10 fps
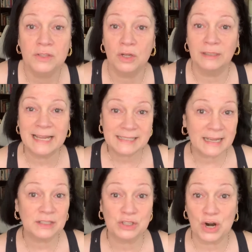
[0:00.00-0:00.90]
So let's
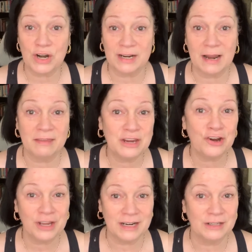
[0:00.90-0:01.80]
get started. I think
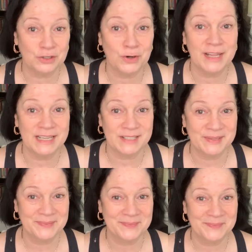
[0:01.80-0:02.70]
you're gonna enjoy
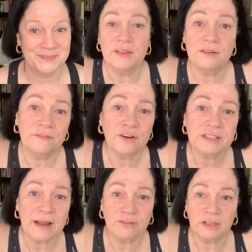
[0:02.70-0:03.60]
this. The
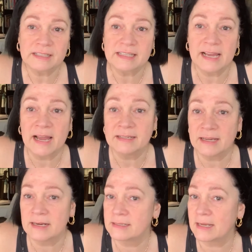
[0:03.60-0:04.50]
first effortless thing I
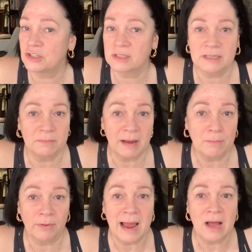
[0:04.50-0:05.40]
did is I just did
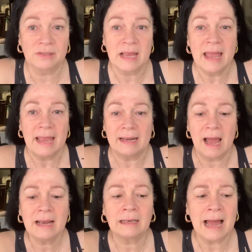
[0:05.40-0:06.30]
my brows,
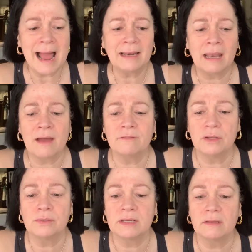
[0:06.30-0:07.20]
and I
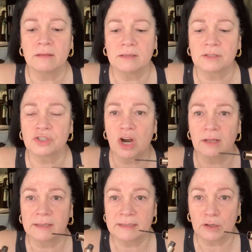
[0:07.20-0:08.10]
love using this
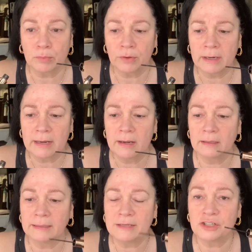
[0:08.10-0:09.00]
CharlotteTilbury
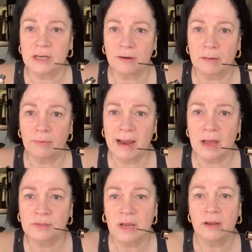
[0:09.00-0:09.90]
Legendary
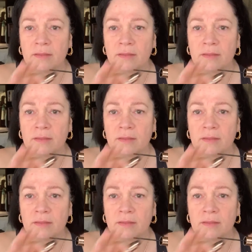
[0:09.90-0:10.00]
Brows.